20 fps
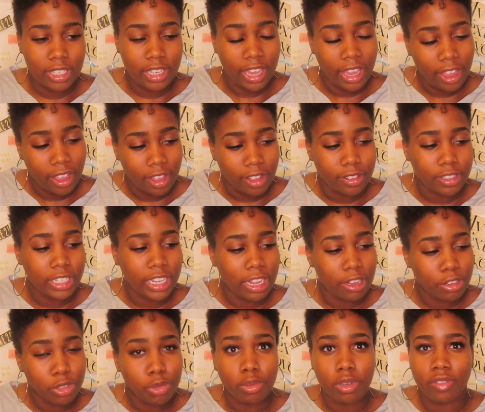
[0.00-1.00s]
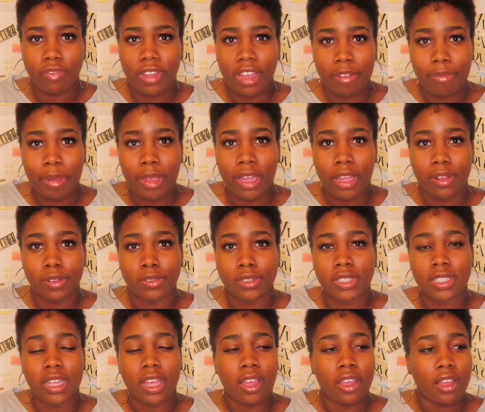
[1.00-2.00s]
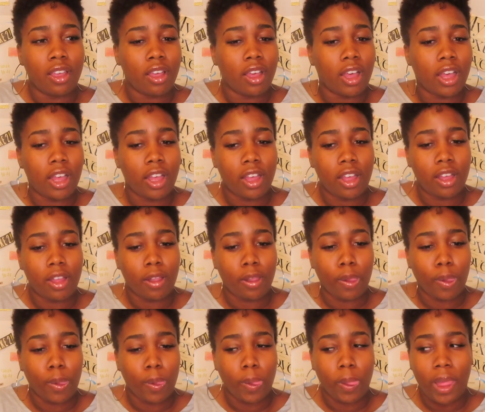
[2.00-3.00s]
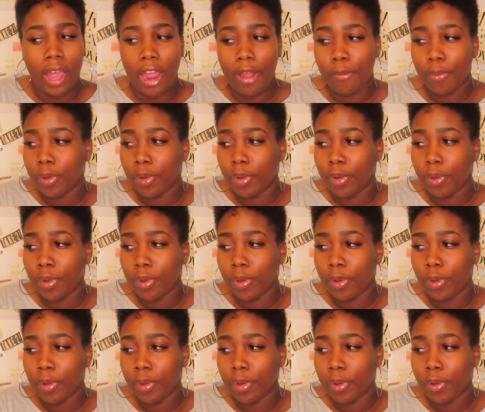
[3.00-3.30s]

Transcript: Yeah, down 25 pounds. I